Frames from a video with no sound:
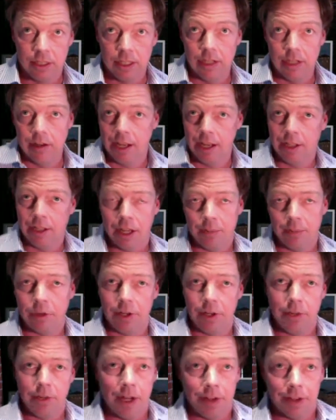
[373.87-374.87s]
You know, I had done
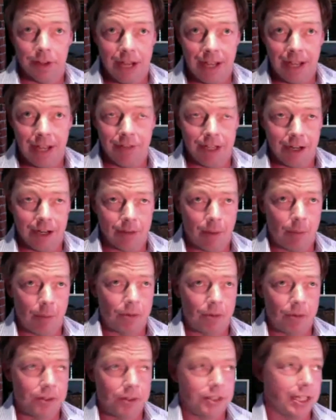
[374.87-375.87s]
pretty well in the Navy, and I
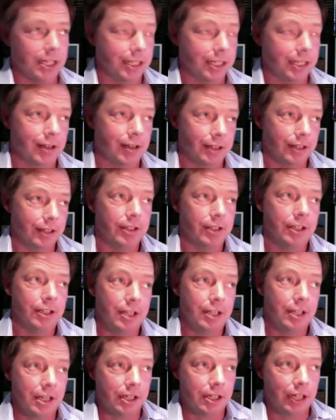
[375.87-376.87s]
remember sitting there in the
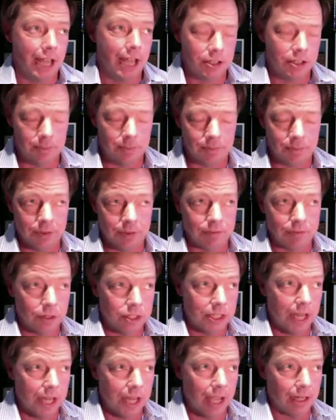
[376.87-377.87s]
classroom for the
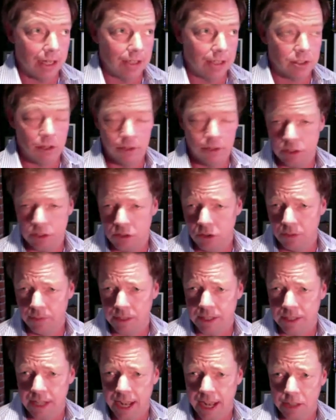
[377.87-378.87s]
first day next to all these
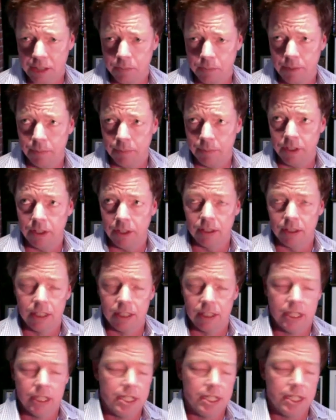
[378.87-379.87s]
Goldman Sachs people
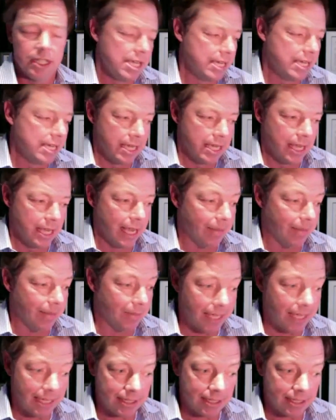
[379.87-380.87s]

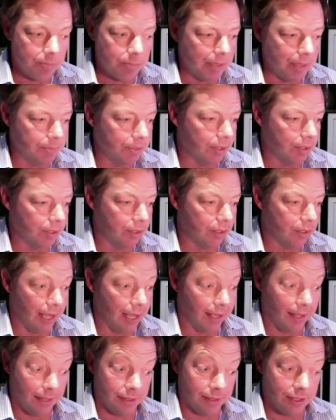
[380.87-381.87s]
and McKinsey people,
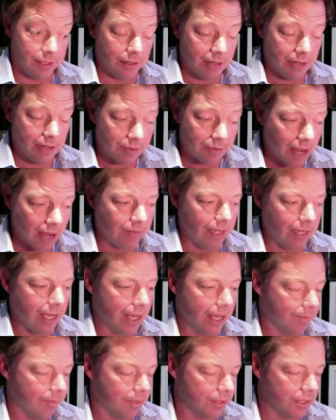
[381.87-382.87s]
and you know, never having
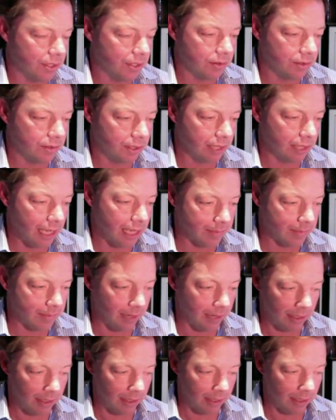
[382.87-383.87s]
had a business school class in
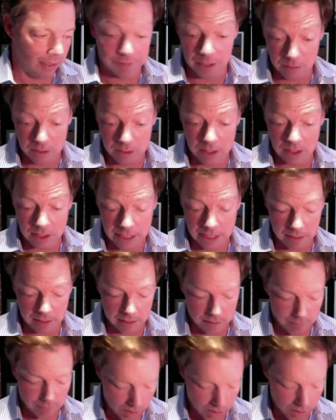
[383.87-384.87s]
my life, and it was a
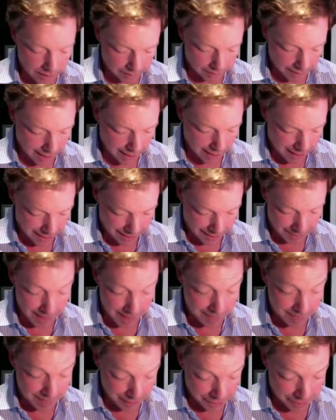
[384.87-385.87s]
scary moment. Uh,
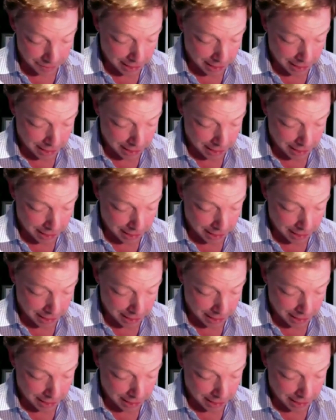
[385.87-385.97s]
maybe as